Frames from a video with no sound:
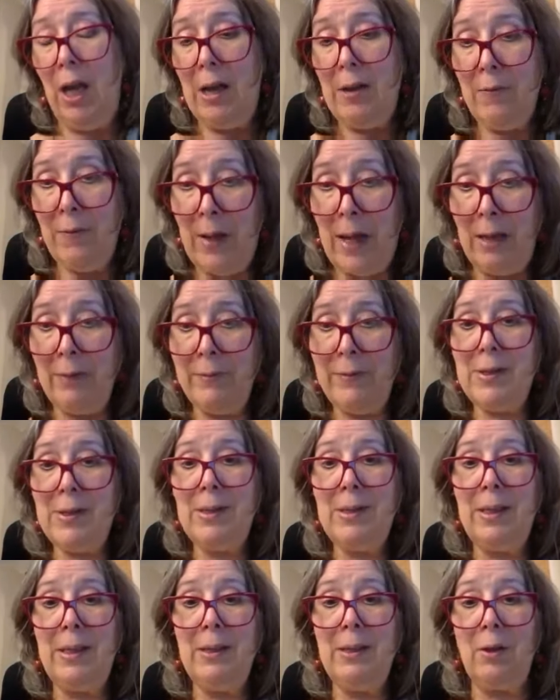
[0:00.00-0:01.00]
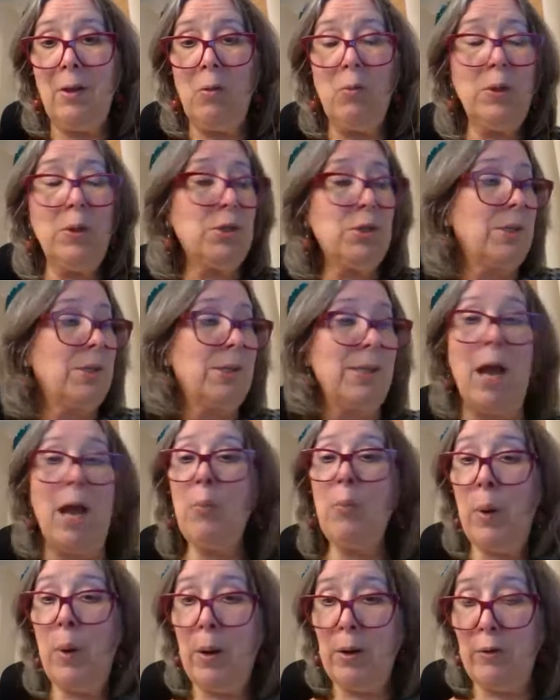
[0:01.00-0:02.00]
Valvestino, which is now
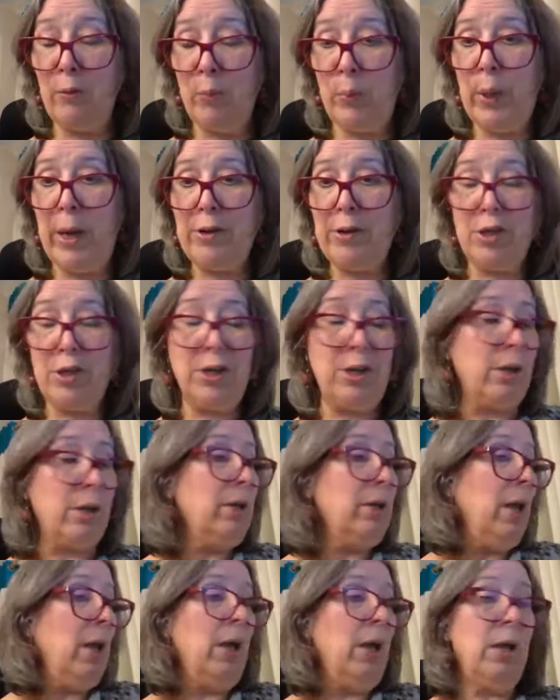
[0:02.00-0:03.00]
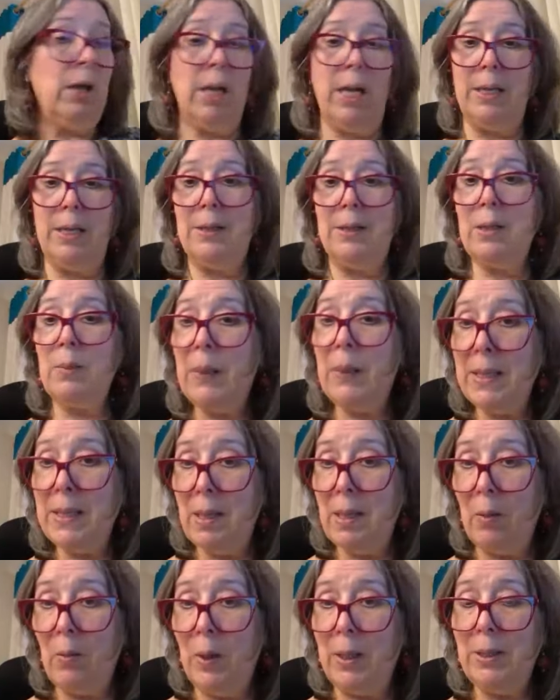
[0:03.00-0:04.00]
part of Brescia, and it's a
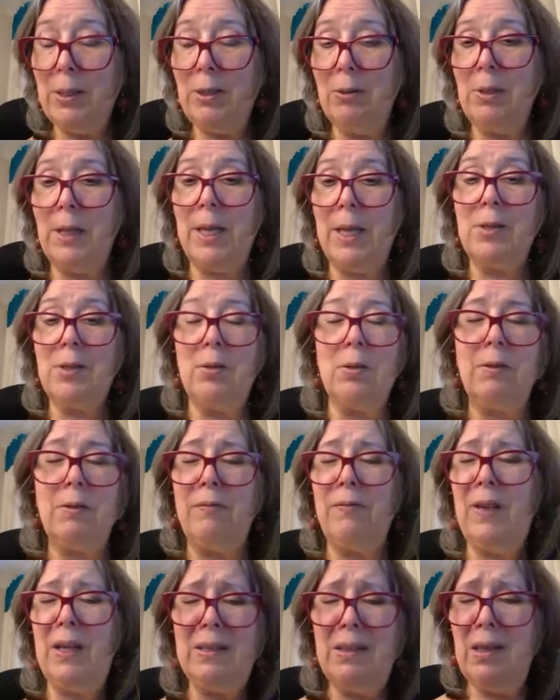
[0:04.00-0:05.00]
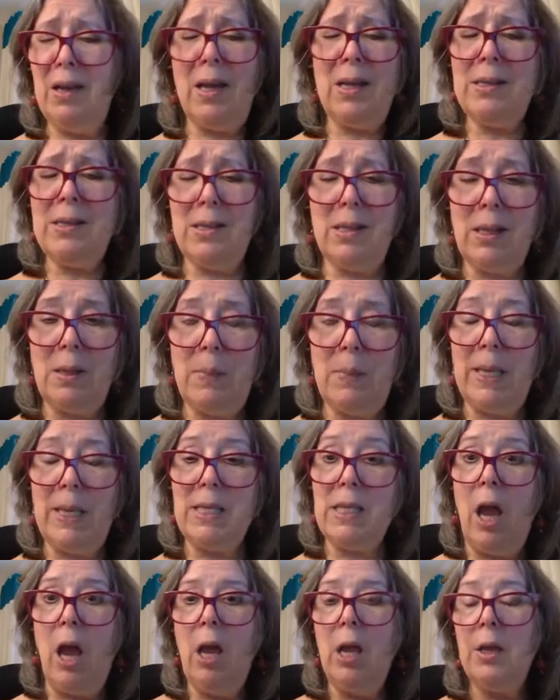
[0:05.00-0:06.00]
place I went to last year. It's a fantastic
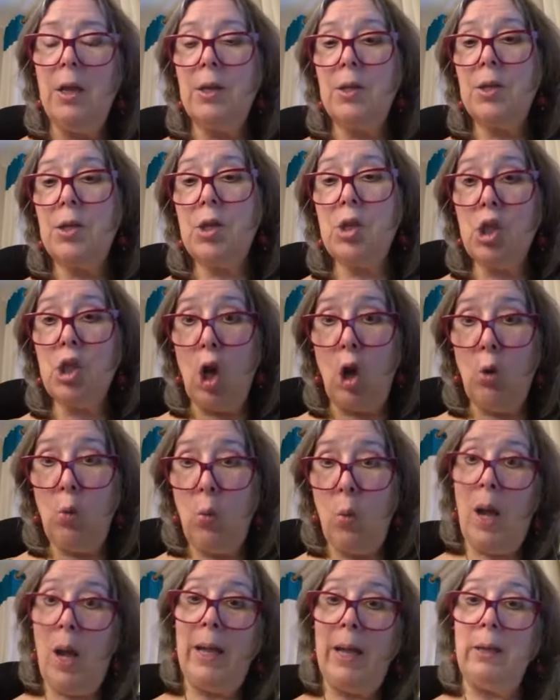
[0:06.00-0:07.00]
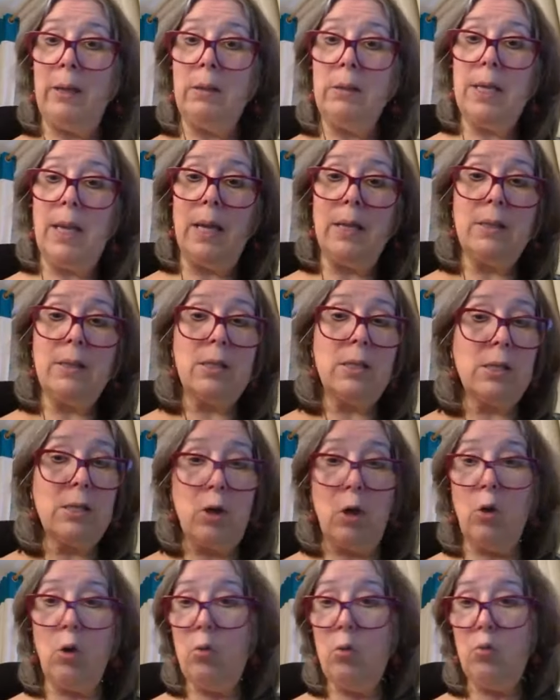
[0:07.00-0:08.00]
place, so wild and
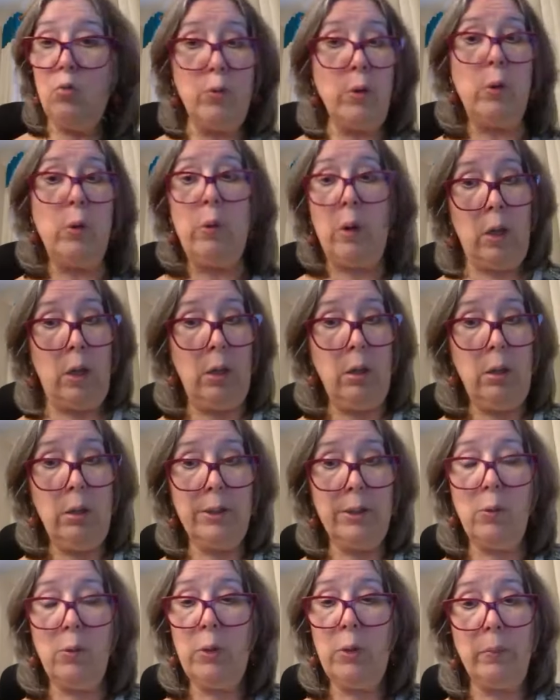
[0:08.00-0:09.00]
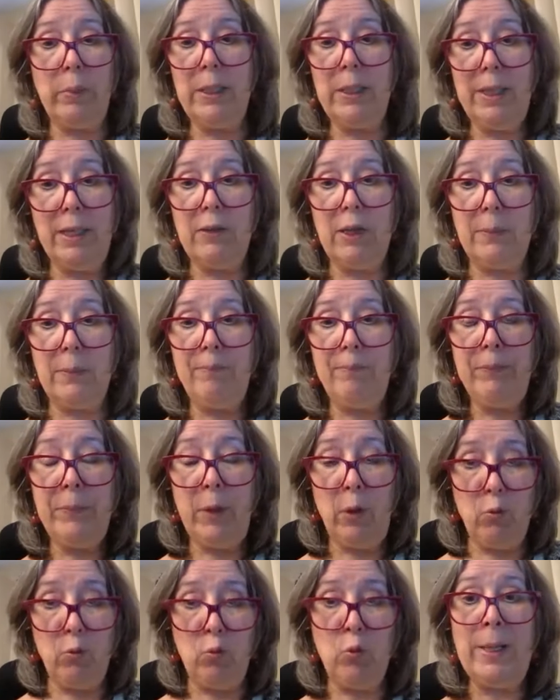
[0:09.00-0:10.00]
so rural, you wouldn't believe it.
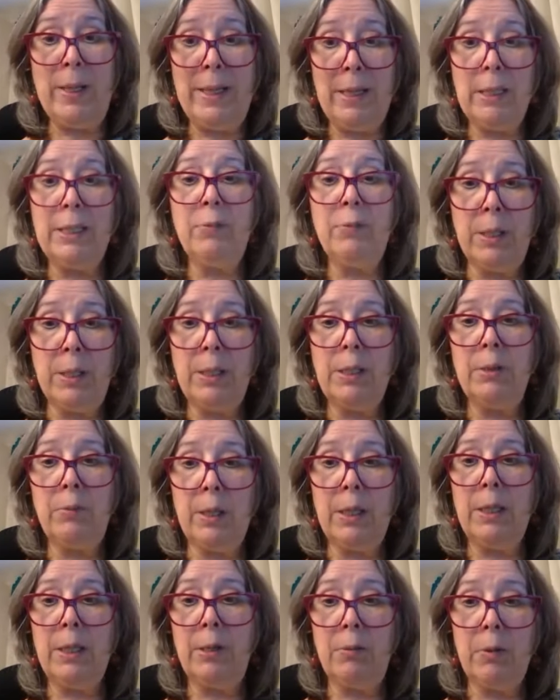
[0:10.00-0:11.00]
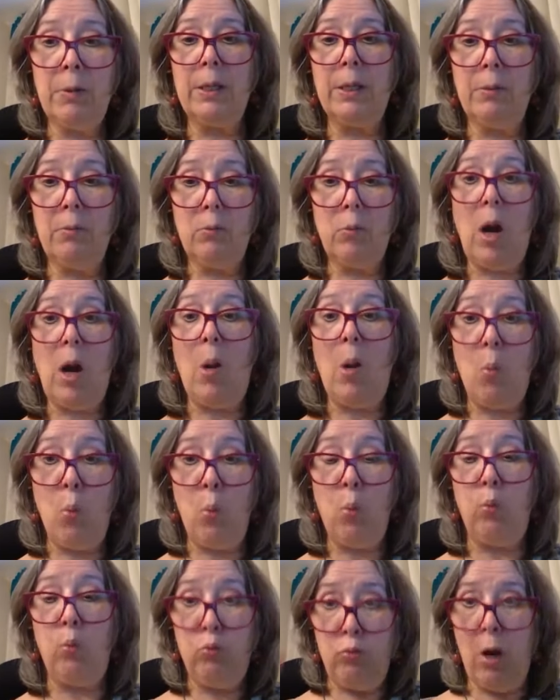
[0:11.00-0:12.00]
Really, really, really, really
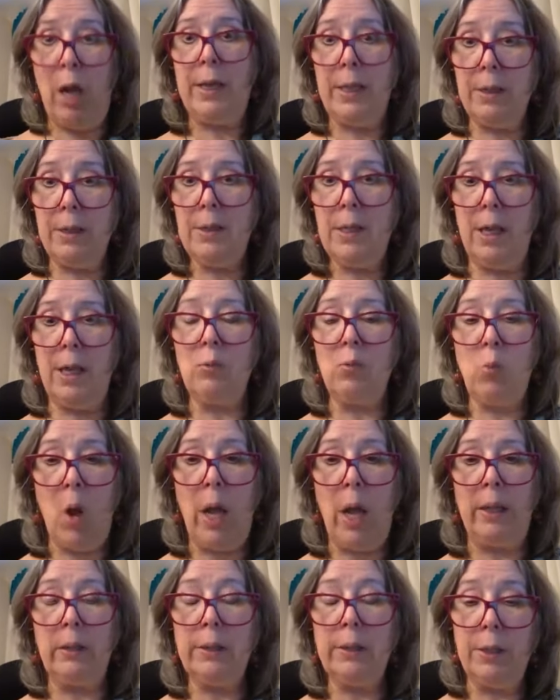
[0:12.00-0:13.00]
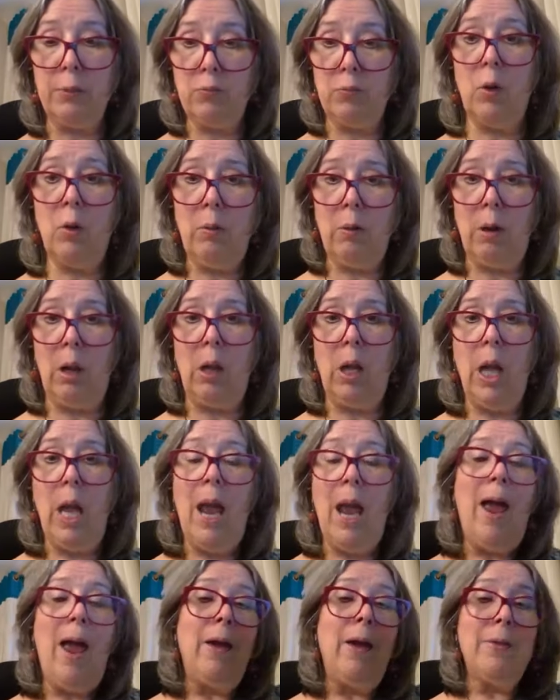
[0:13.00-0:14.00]
rugged and wild and rural.
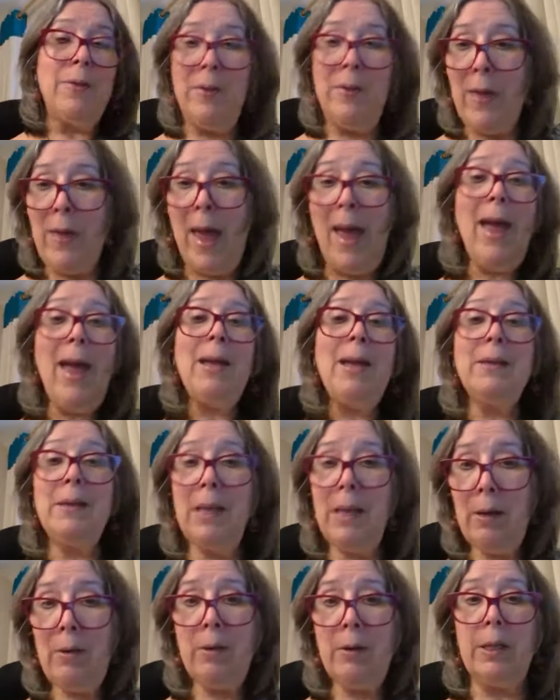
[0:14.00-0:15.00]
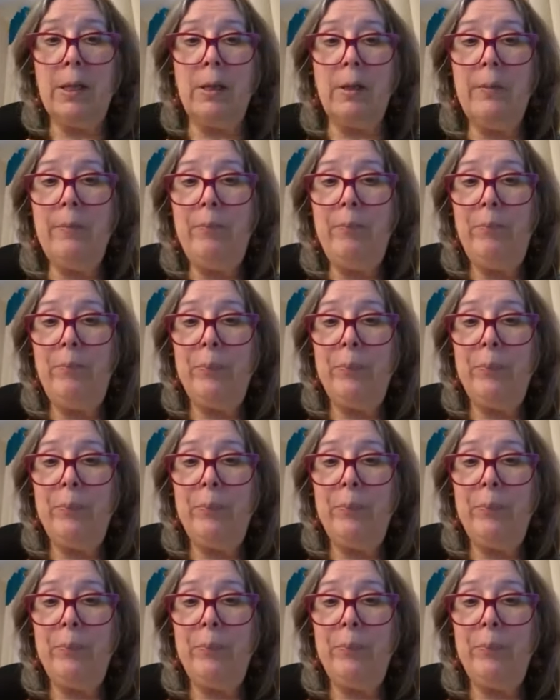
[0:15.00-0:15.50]
That area,